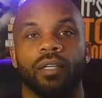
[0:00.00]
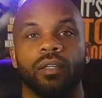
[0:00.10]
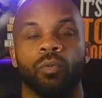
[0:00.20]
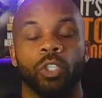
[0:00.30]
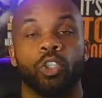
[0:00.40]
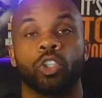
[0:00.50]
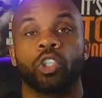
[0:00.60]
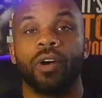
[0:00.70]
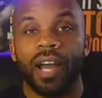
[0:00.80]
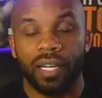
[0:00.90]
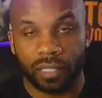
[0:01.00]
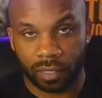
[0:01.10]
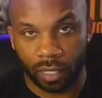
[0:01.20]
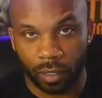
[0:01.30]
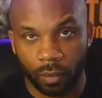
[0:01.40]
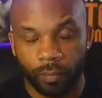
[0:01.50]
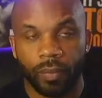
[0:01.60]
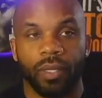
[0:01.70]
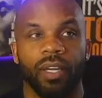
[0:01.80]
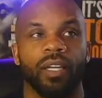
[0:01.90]
what you're trying to say
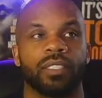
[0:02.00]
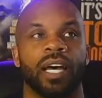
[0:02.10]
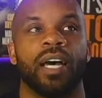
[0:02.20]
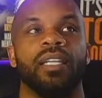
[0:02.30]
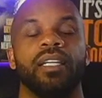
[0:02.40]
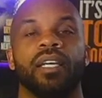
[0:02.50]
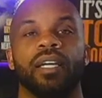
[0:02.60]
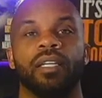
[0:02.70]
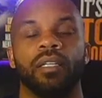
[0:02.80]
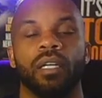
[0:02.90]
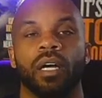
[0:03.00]
is need a